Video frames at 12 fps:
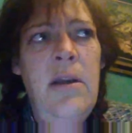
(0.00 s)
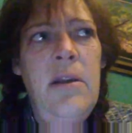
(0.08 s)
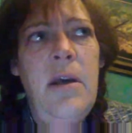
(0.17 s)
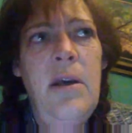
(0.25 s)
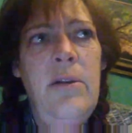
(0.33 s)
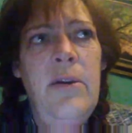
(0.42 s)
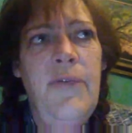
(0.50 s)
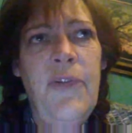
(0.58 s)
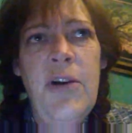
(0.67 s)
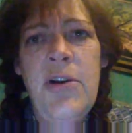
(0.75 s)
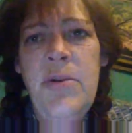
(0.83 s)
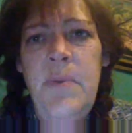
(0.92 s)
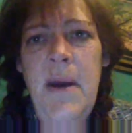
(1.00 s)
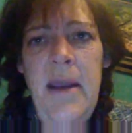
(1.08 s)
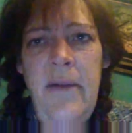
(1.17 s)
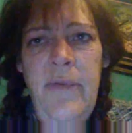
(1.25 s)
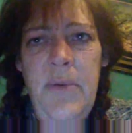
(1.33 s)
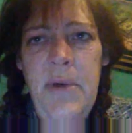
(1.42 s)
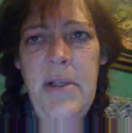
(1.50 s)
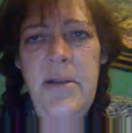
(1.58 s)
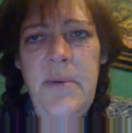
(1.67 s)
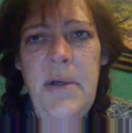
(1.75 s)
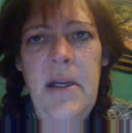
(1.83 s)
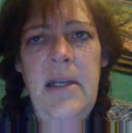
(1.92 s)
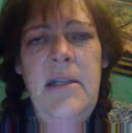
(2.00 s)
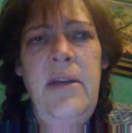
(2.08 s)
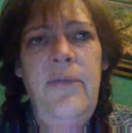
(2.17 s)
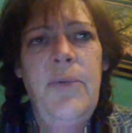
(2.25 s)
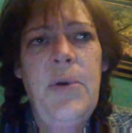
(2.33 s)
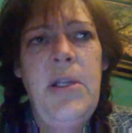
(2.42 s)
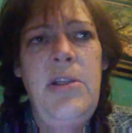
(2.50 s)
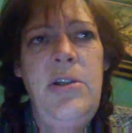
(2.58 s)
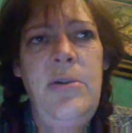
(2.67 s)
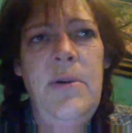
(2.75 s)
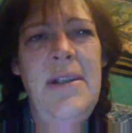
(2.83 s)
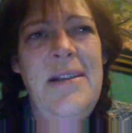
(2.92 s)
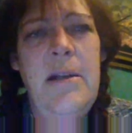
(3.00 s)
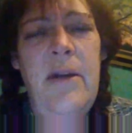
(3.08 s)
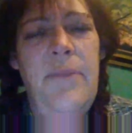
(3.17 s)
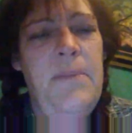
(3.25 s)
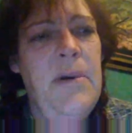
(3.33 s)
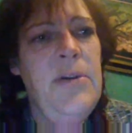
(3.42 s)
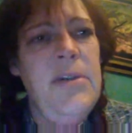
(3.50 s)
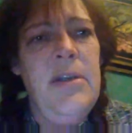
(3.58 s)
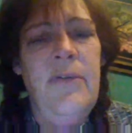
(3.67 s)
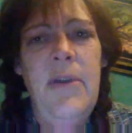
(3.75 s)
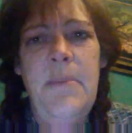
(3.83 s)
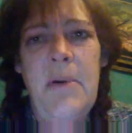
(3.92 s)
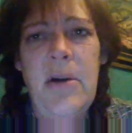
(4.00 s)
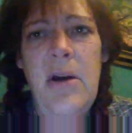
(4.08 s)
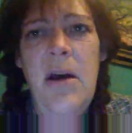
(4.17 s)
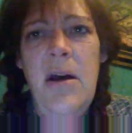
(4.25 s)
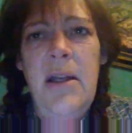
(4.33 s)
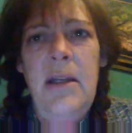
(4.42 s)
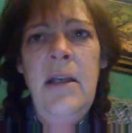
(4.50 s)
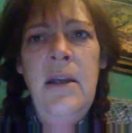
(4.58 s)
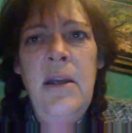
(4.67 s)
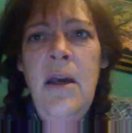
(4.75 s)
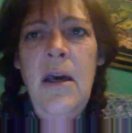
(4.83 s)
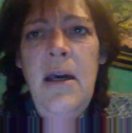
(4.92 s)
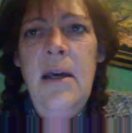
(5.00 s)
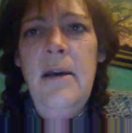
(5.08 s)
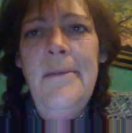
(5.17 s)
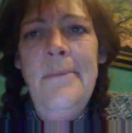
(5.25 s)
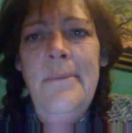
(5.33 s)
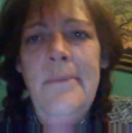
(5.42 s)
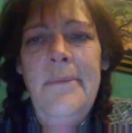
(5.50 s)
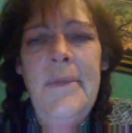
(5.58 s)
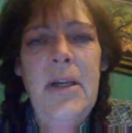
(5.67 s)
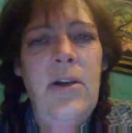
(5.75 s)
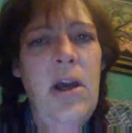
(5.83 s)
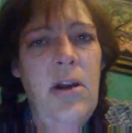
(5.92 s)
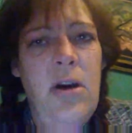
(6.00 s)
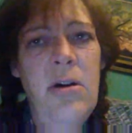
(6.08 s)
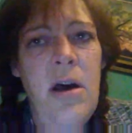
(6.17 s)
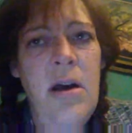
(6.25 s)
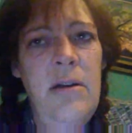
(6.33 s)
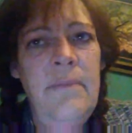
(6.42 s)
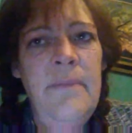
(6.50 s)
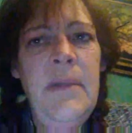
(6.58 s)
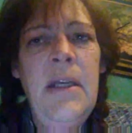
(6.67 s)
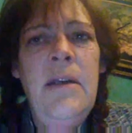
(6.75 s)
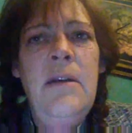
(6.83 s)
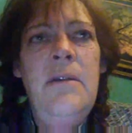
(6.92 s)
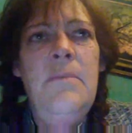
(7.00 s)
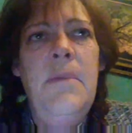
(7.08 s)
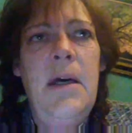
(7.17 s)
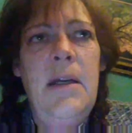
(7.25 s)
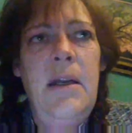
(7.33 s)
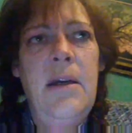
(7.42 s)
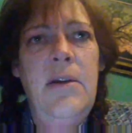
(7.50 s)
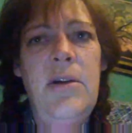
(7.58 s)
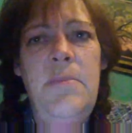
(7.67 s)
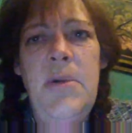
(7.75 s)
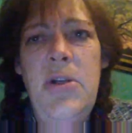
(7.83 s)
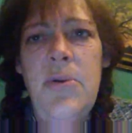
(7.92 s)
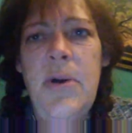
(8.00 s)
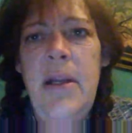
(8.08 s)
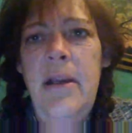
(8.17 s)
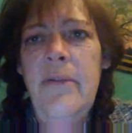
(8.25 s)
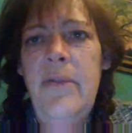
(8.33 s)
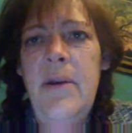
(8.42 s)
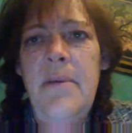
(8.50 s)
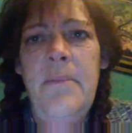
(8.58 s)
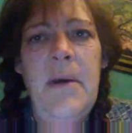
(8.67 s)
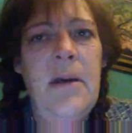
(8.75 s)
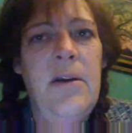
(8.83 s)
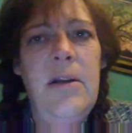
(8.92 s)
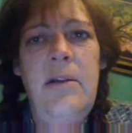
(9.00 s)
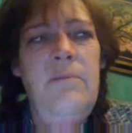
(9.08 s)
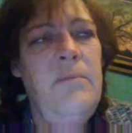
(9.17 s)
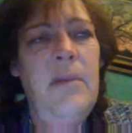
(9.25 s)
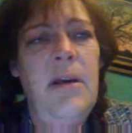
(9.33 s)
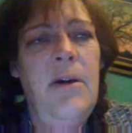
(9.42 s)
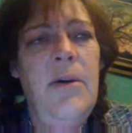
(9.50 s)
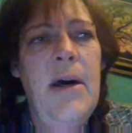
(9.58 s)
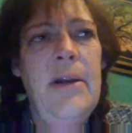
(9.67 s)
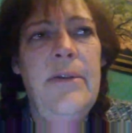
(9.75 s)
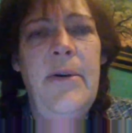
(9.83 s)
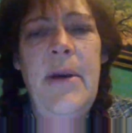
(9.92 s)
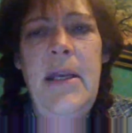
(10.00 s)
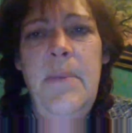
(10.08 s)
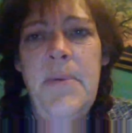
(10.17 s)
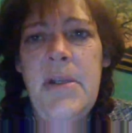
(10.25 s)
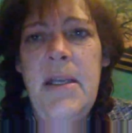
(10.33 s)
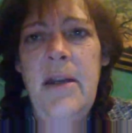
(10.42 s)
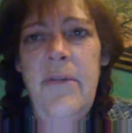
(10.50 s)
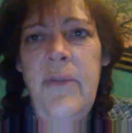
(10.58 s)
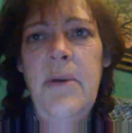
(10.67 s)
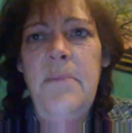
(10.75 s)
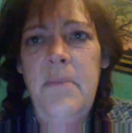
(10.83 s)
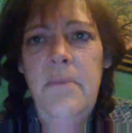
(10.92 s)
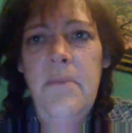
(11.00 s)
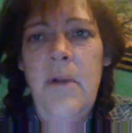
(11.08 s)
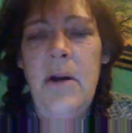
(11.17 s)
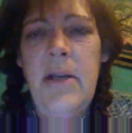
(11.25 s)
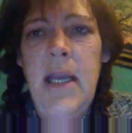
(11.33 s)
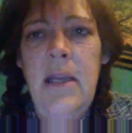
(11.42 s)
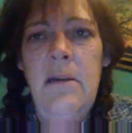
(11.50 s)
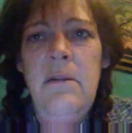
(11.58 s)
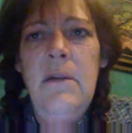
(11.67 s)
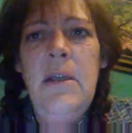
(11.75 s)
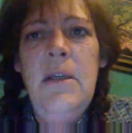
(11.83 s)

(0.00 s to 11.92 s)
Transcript: The first wave, the ones that were 1942 and stuff, most of them are gone. They're not all gone, but a good majority of them, a good, oh, I don't know, 80% of them are dead